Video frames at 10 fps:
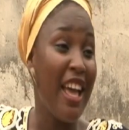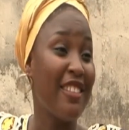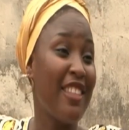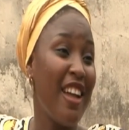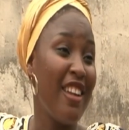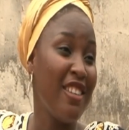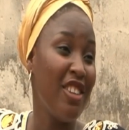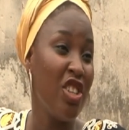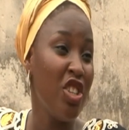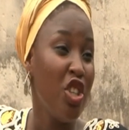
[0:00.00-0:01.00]
Esther,
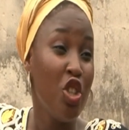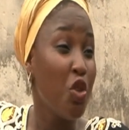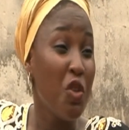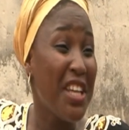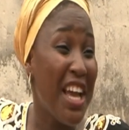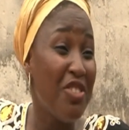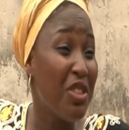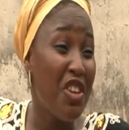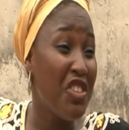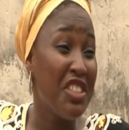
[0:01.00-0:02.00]
you know say I
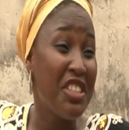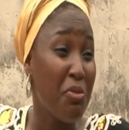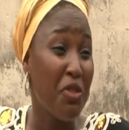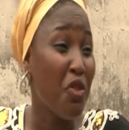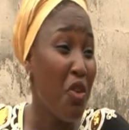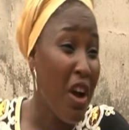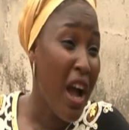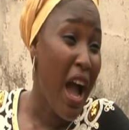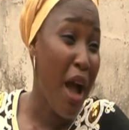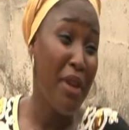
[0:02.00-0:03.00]
didn't tell you this thing before.
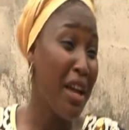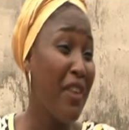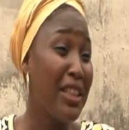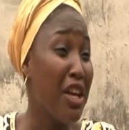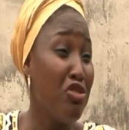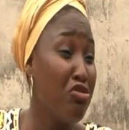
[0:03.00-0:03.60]
Have I ever tell